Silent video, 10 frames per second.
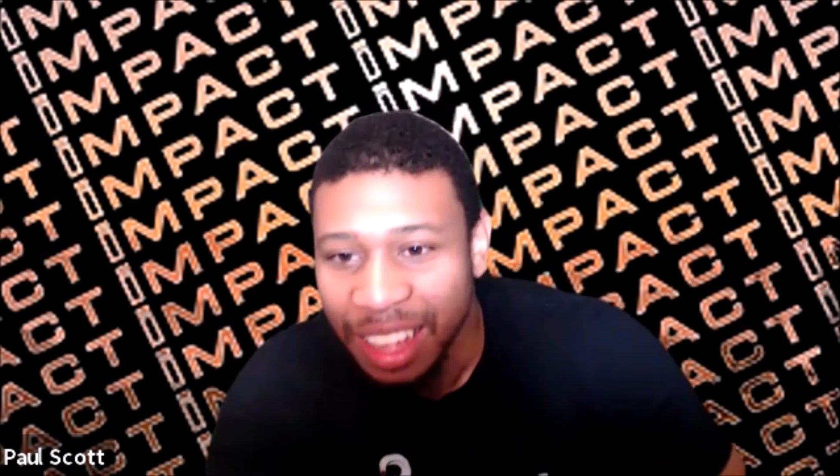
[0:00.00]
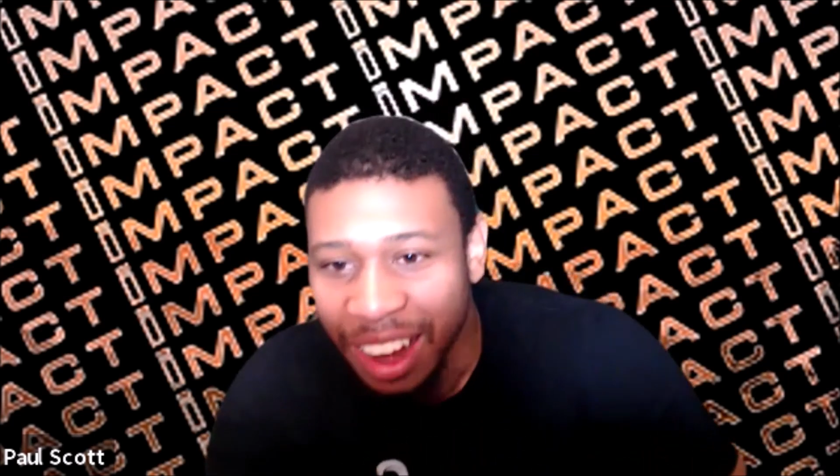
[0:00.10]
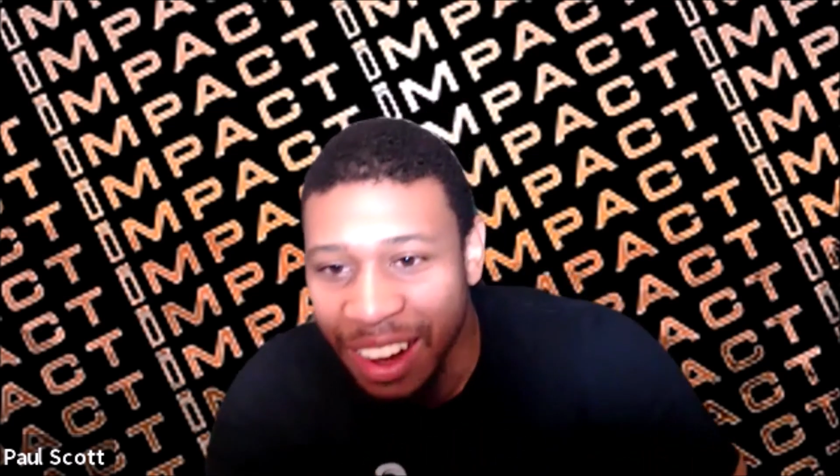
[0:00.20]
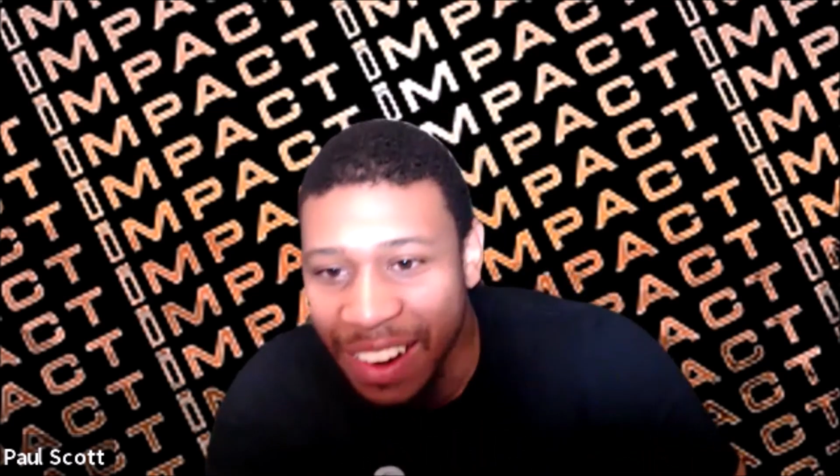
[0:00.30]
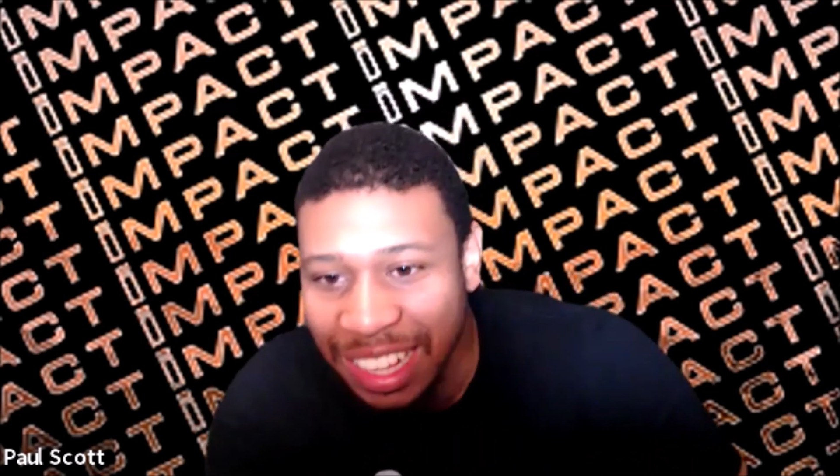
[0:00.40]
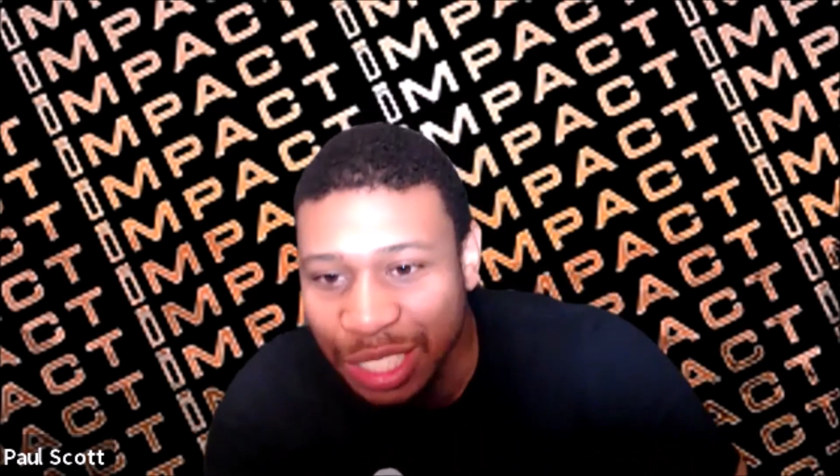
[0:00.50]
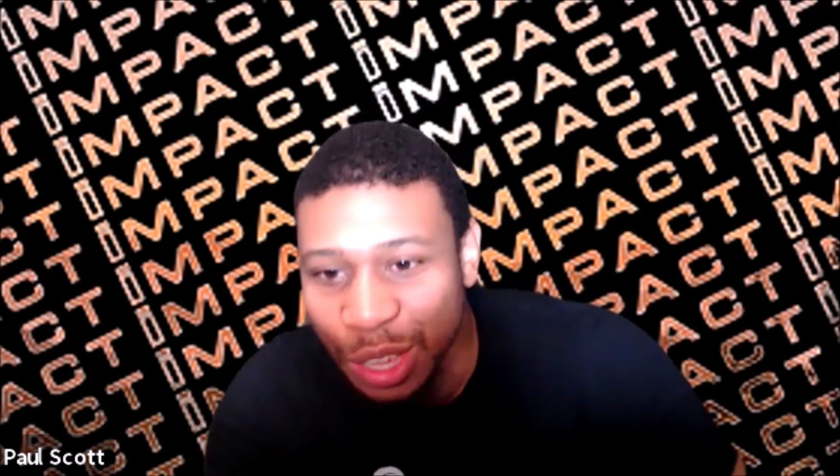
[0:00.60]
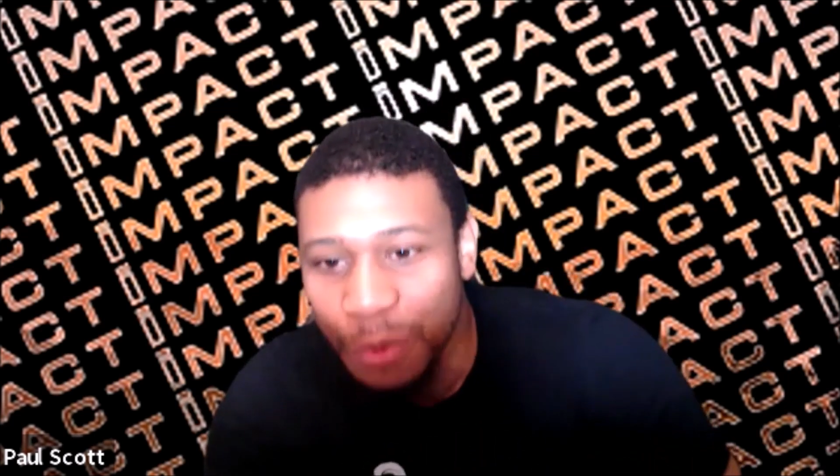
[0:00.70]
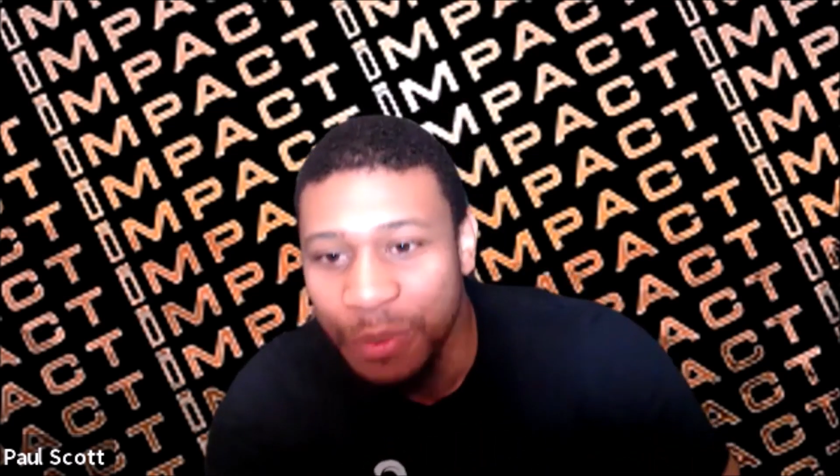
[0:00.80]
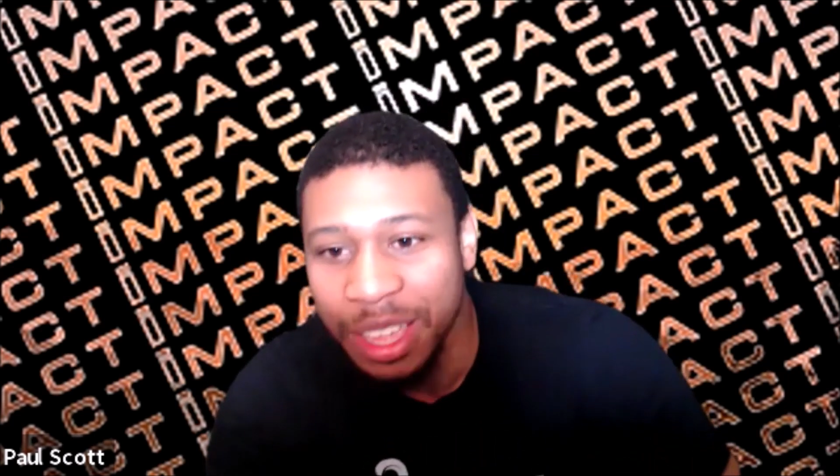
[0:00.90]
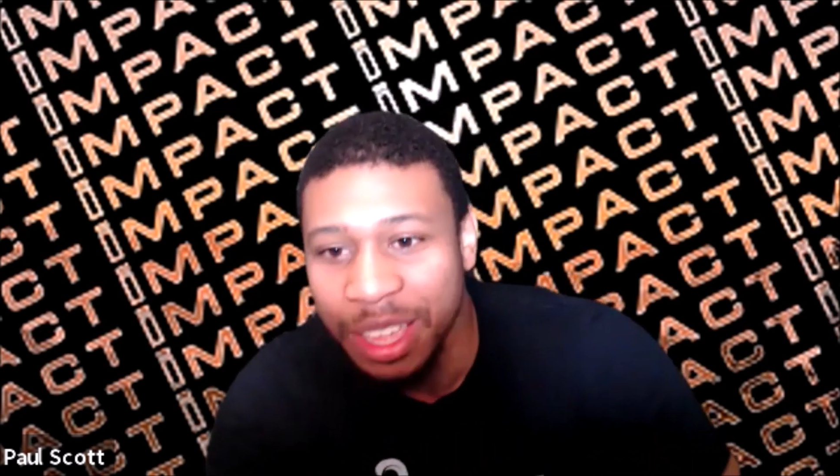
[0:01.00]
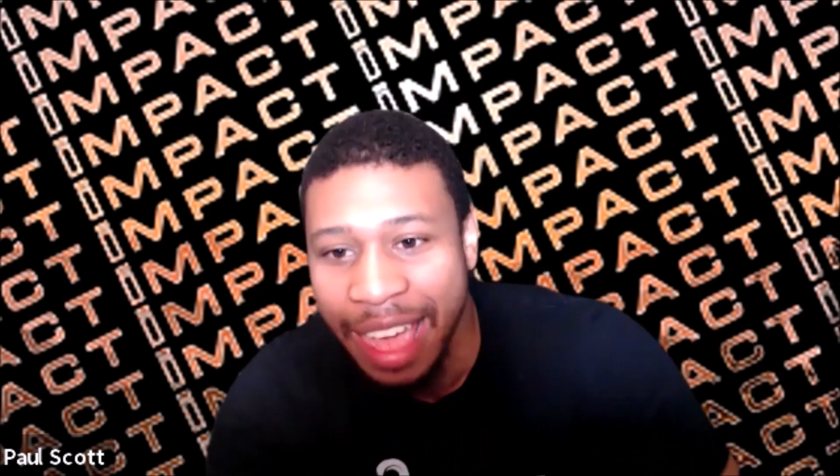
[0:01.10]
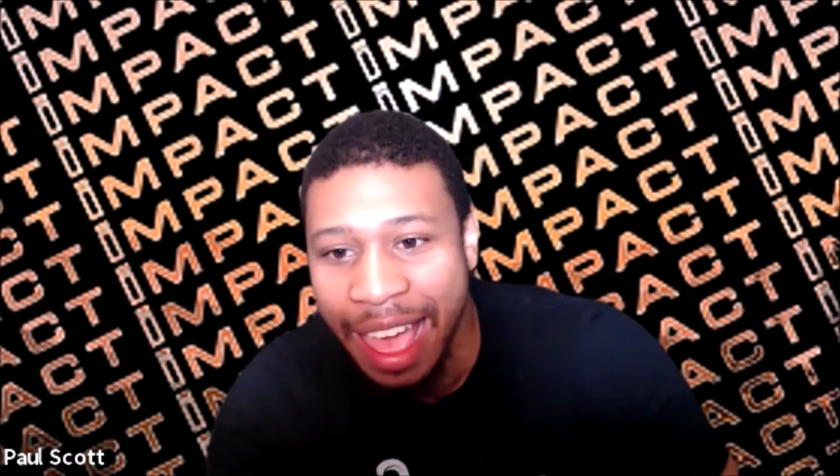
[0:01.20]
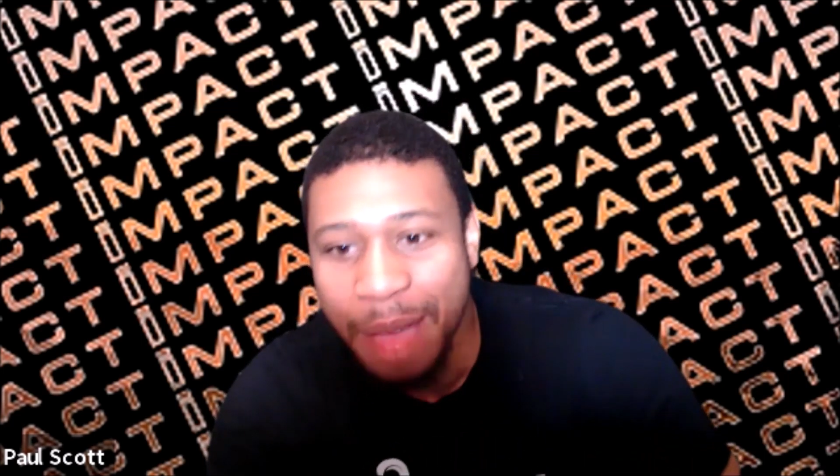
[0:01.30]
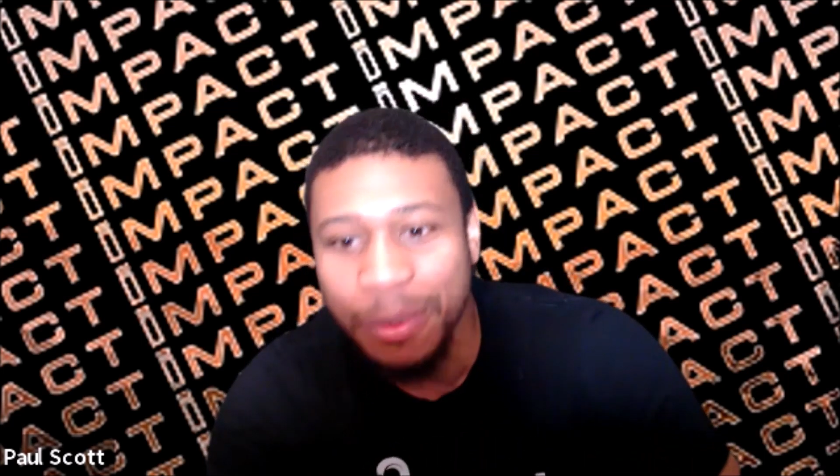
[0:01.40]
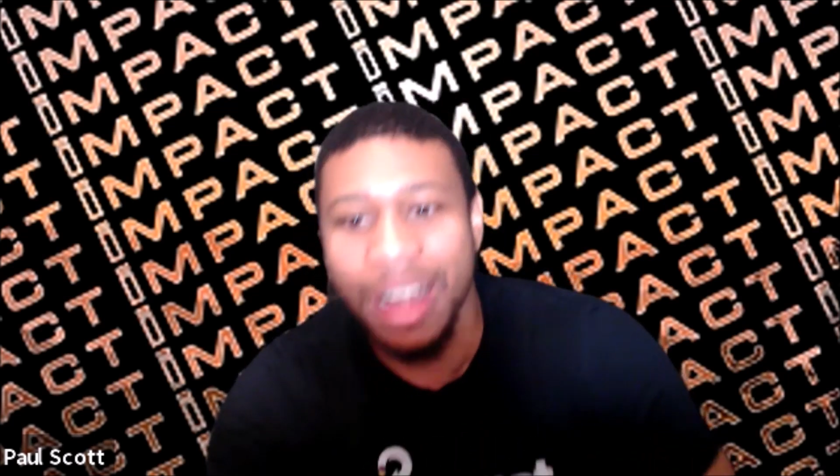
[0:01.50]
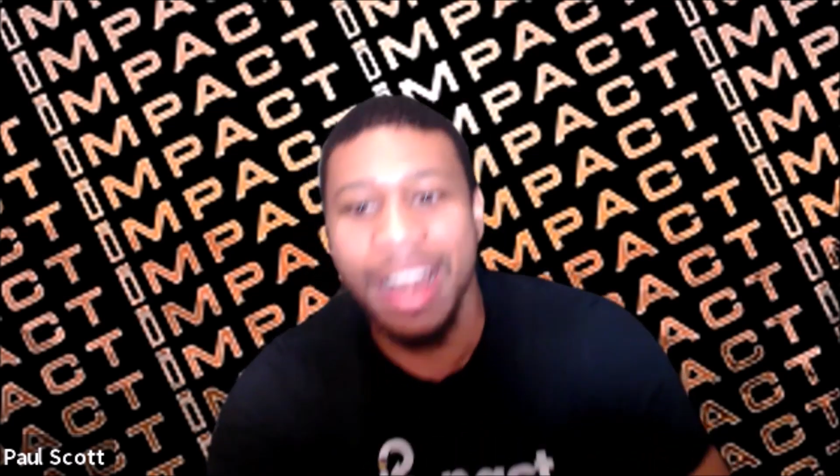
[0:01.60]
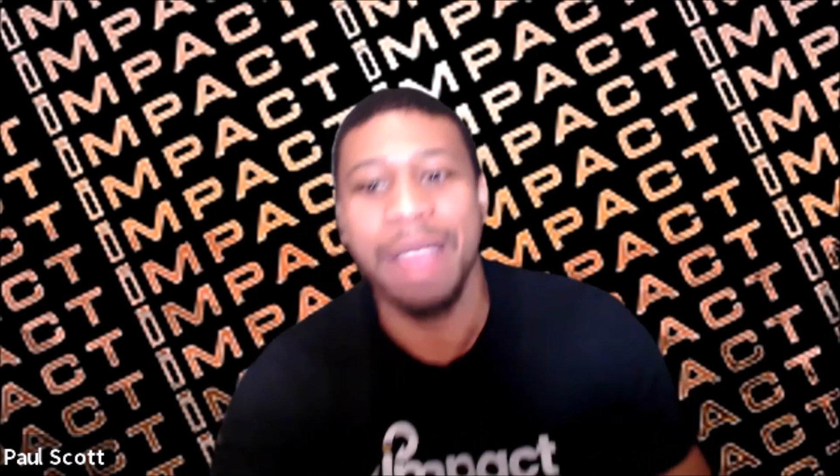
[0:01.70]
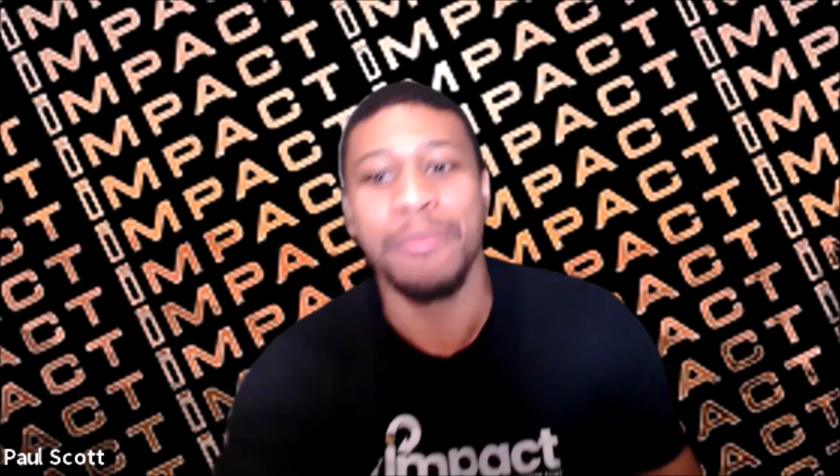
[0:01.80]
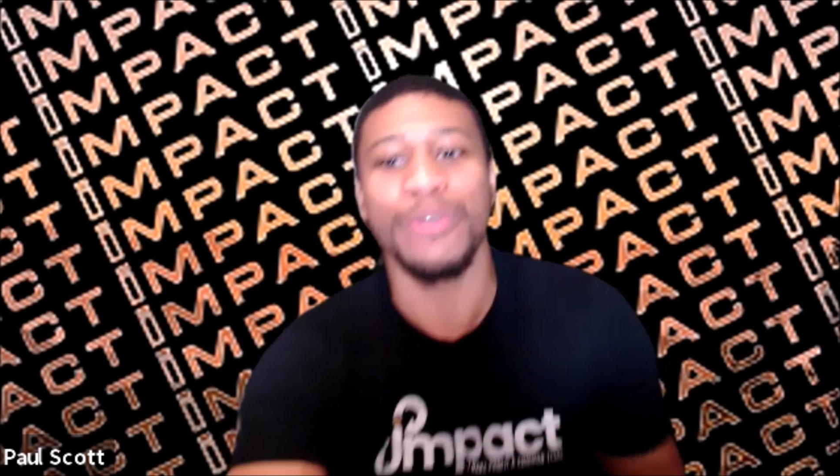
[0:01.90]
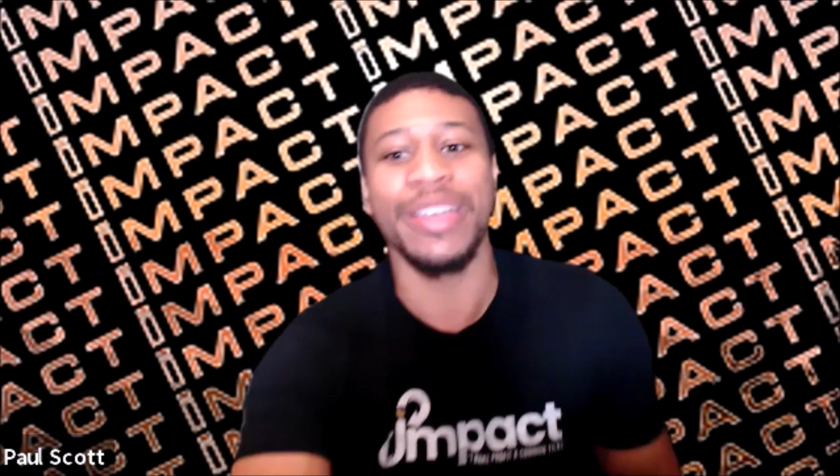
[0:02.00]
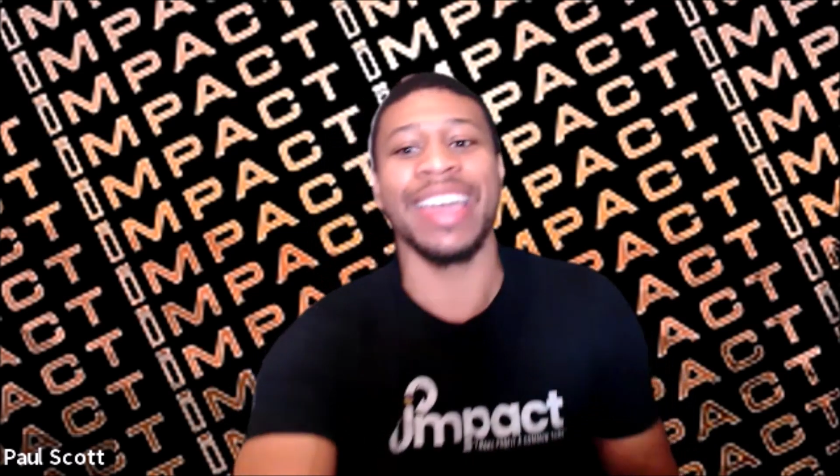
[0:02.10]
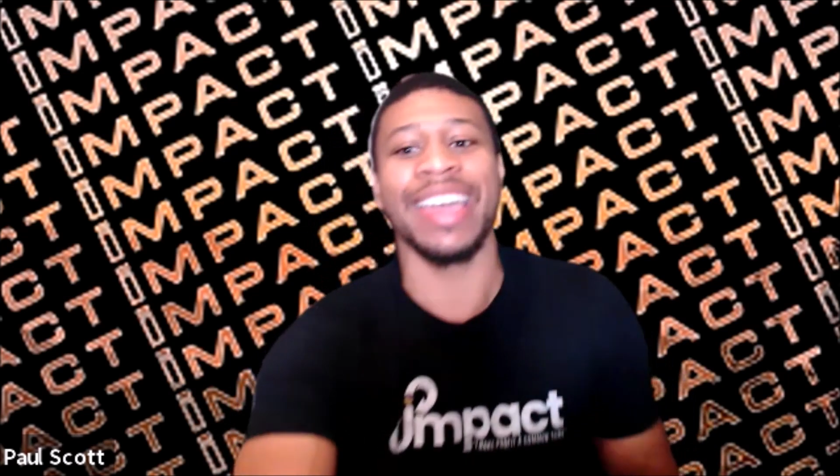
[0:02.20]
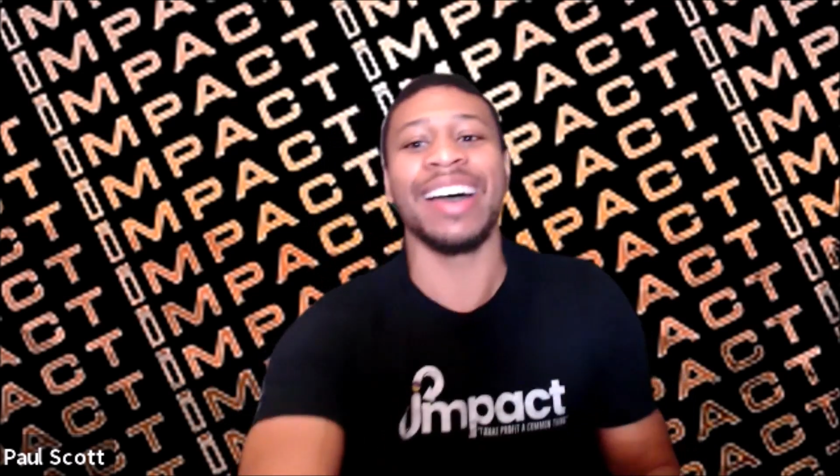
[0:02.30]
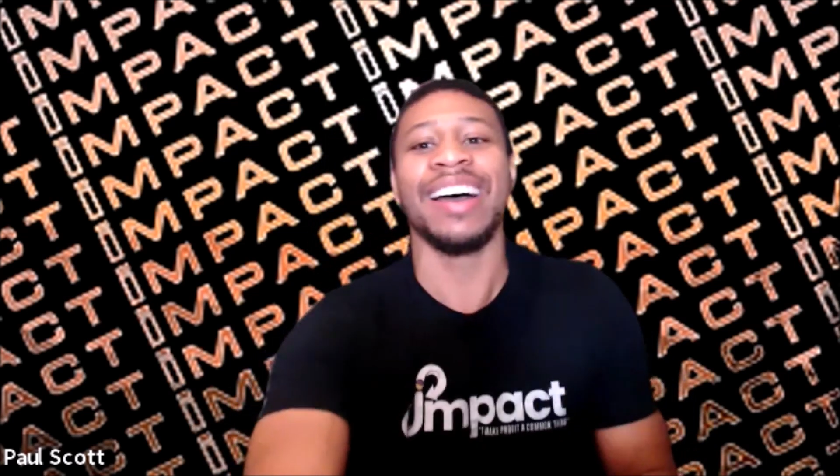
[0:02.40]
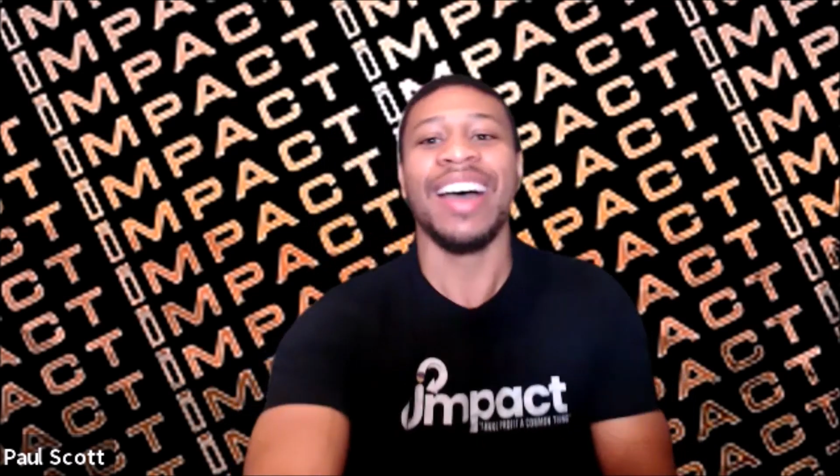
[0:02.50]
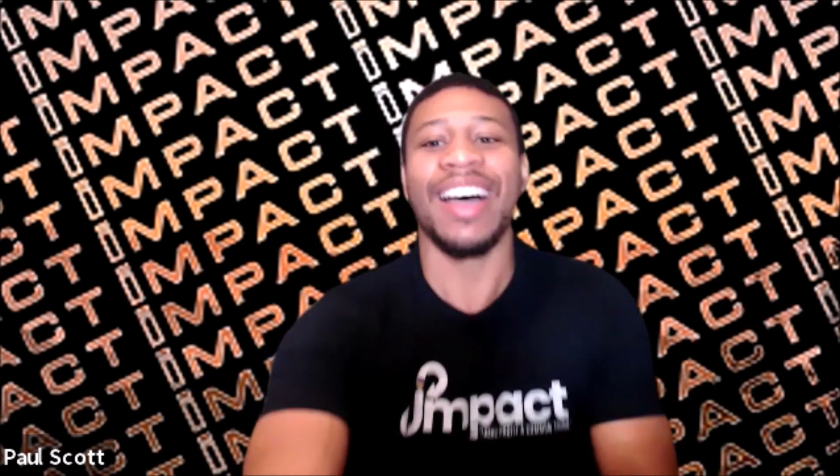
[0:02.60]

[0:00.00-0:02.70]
All right, Sophie, Cap. All right, Maria.